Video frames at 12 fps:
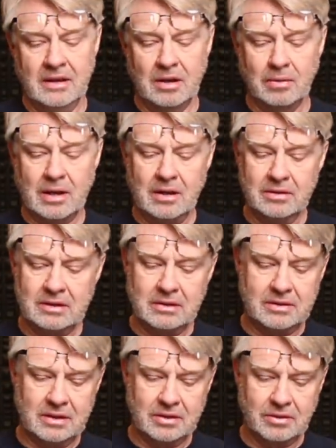And when I looked at the
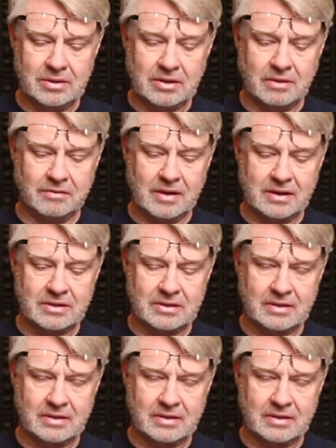10 degrees off axis,